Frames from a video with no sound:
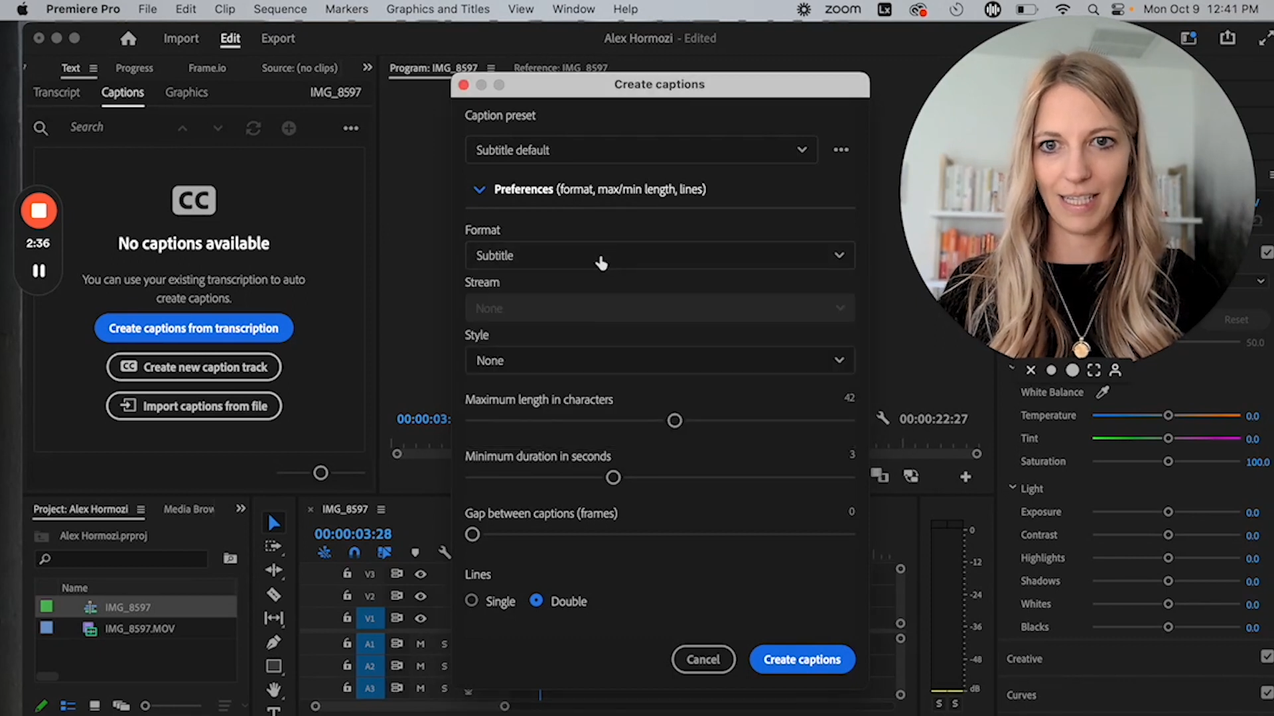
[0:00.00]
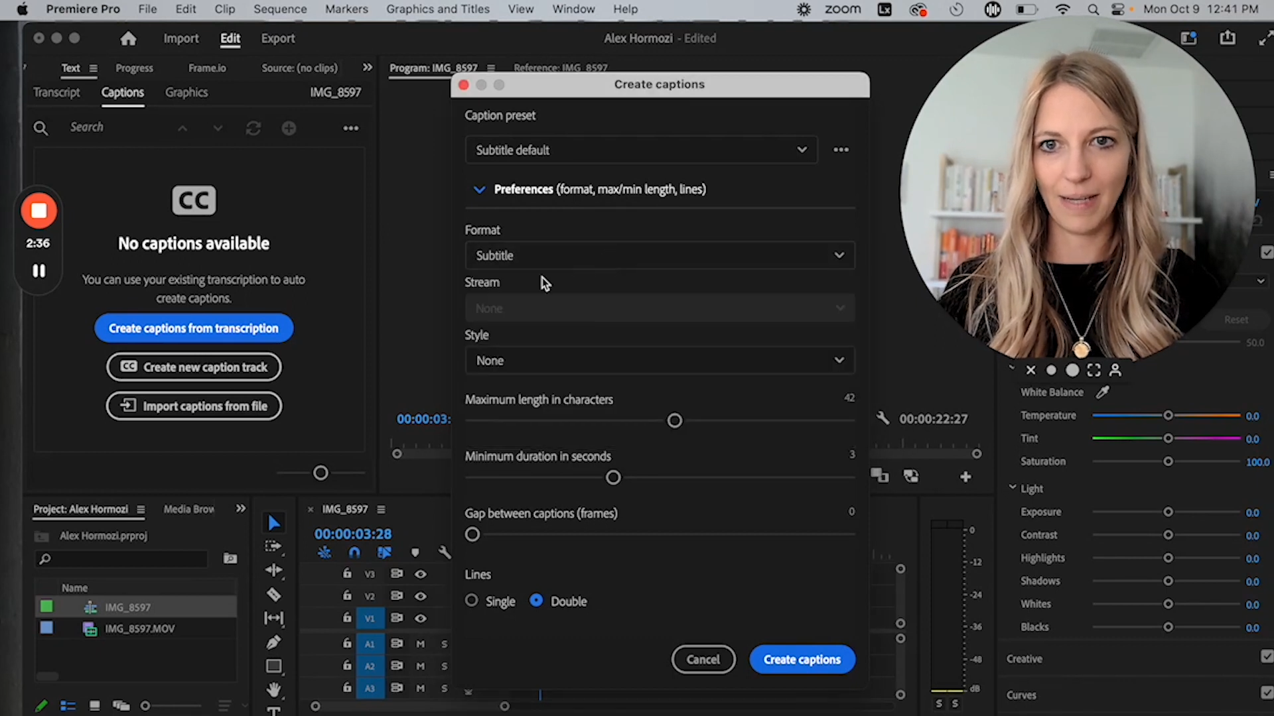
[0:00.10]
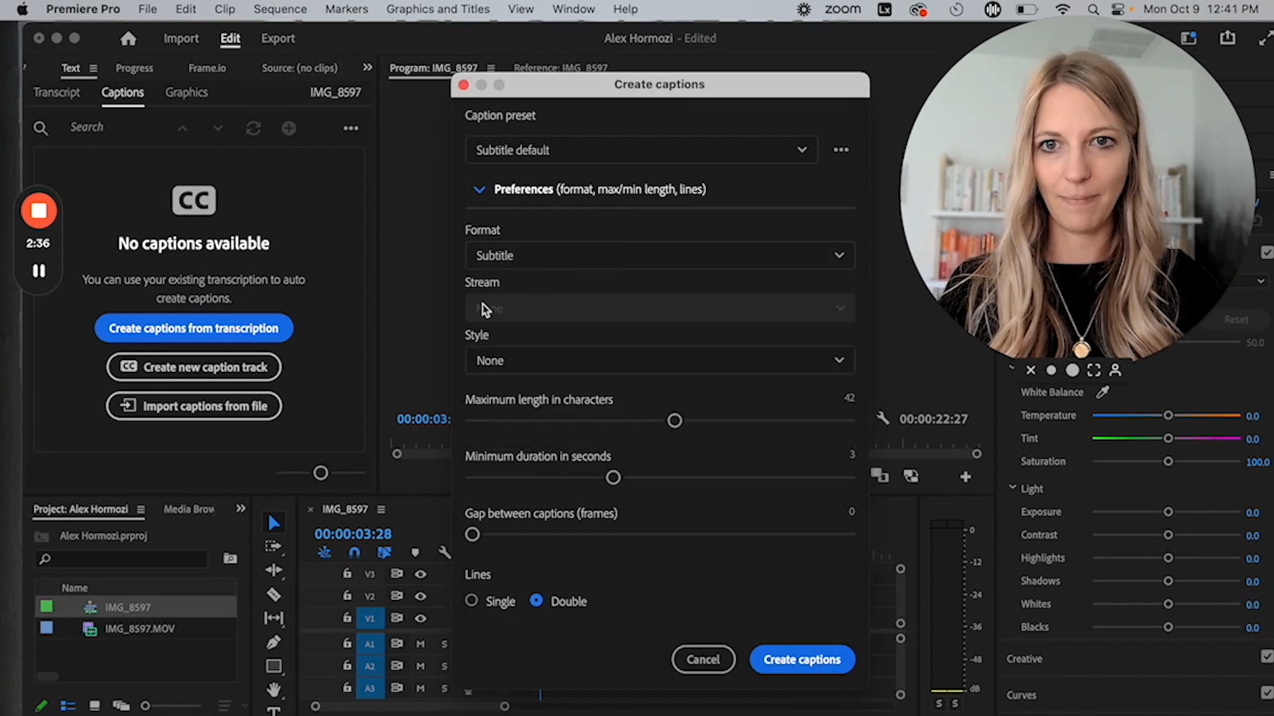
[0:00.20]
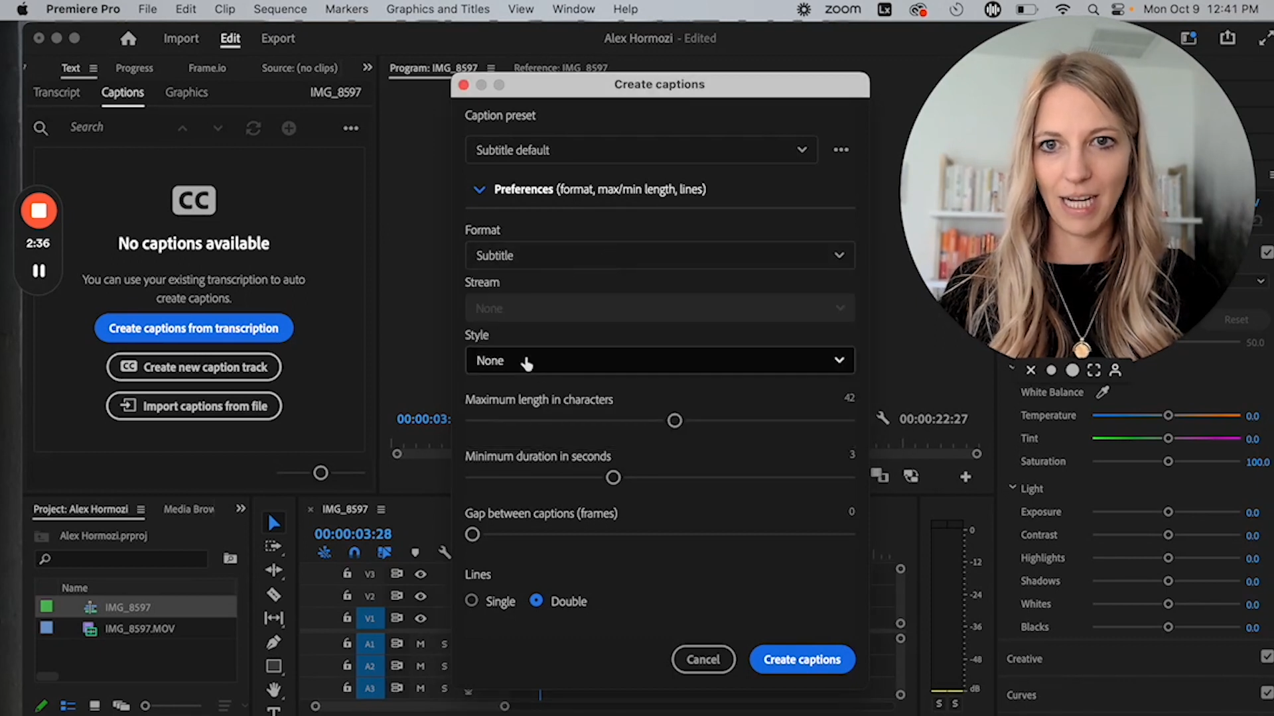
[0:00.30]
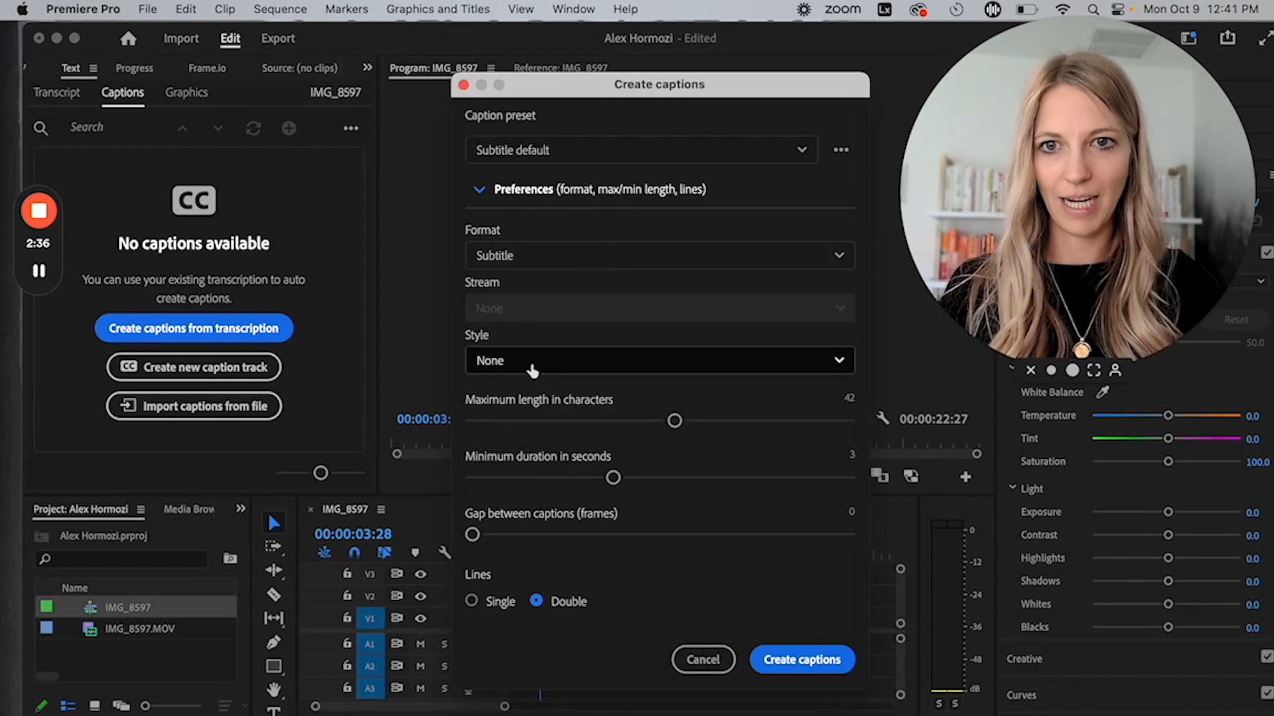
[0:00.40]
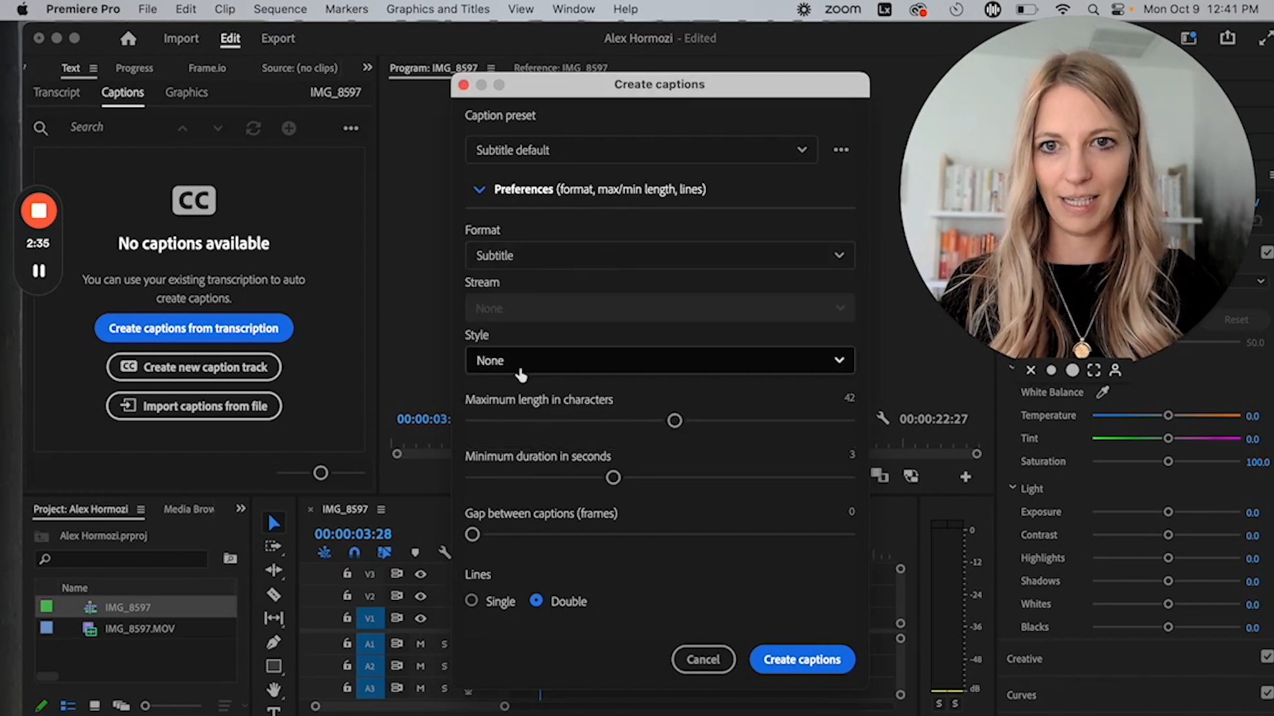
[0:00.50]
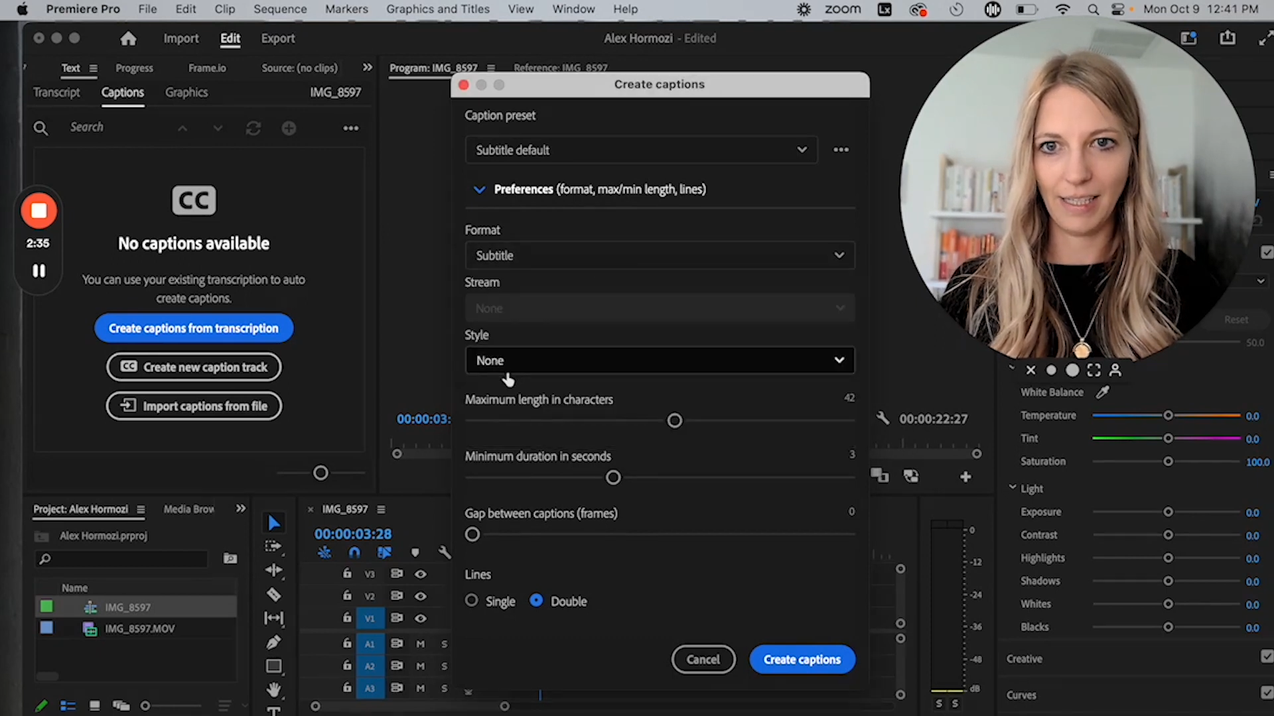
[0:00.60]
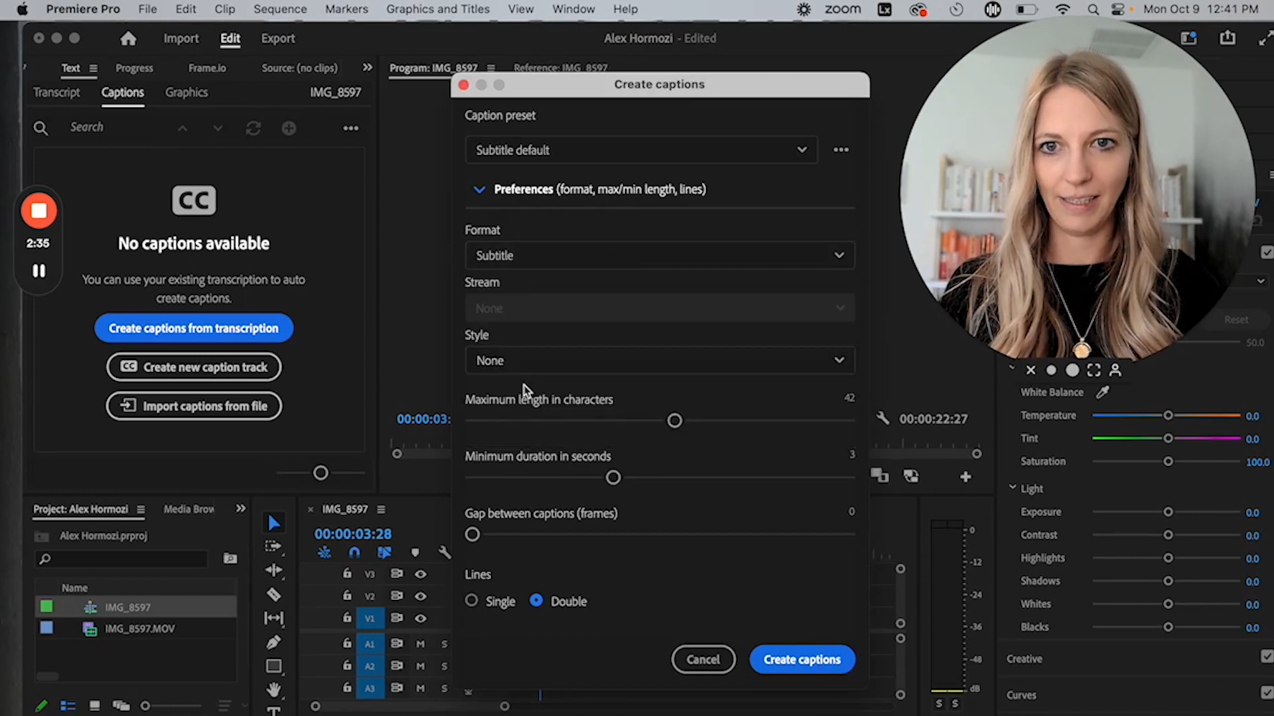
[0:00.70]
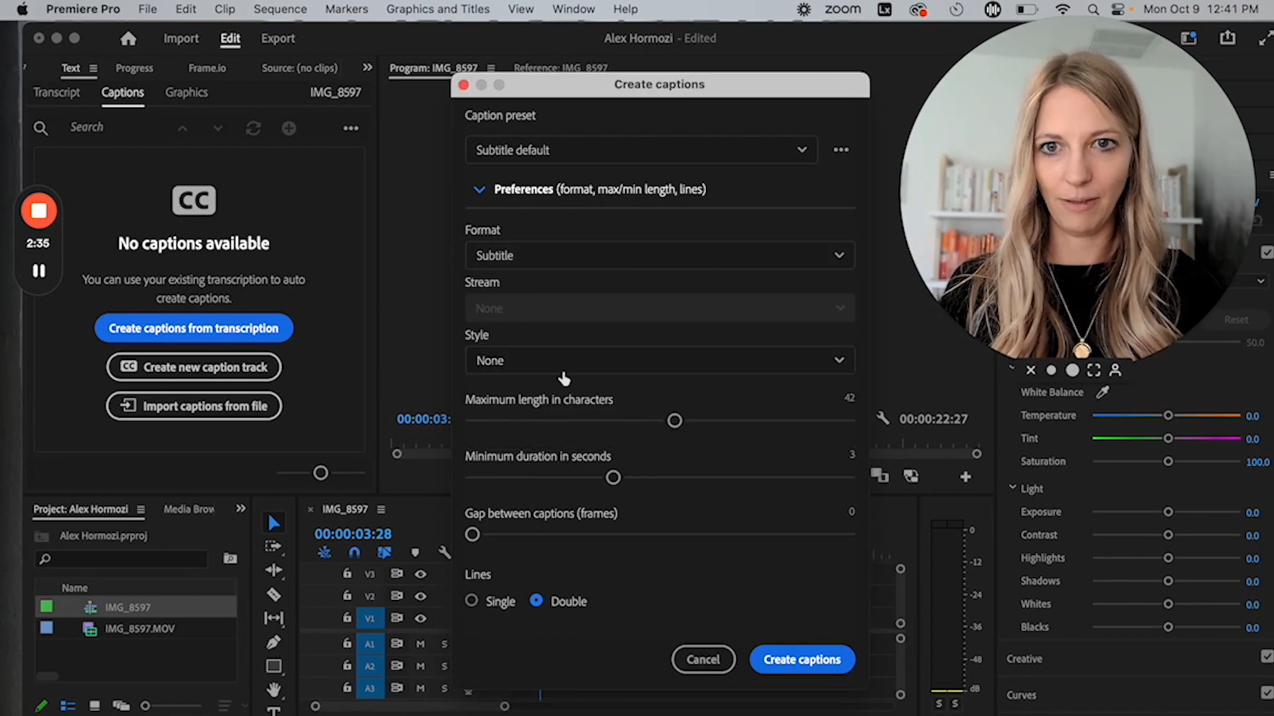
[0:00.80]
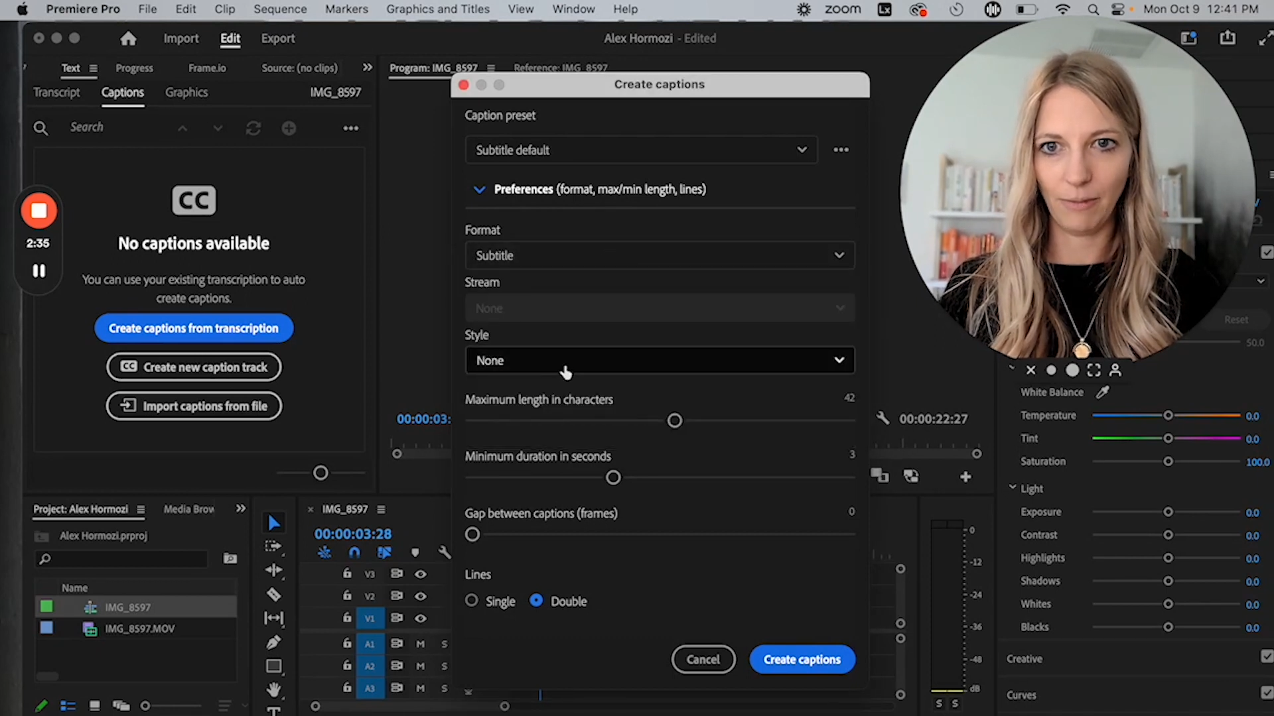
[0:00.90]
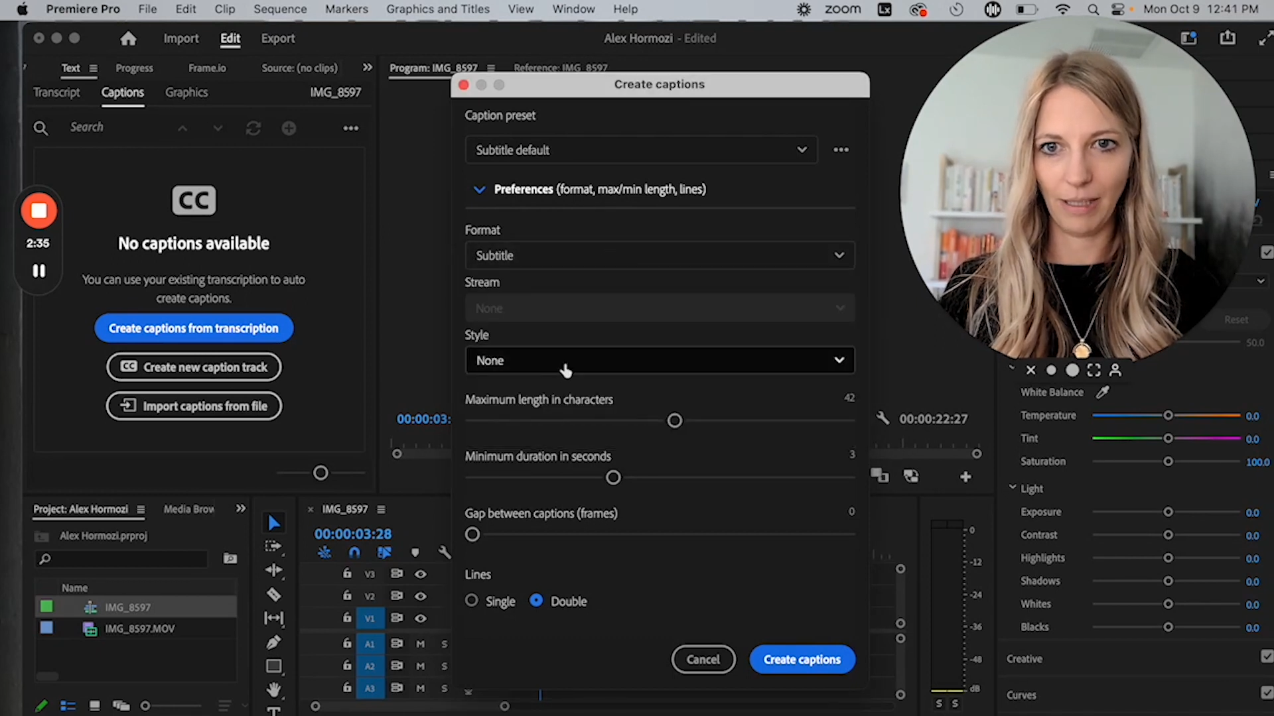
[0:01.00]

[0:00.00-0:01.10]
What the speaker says: subtitle,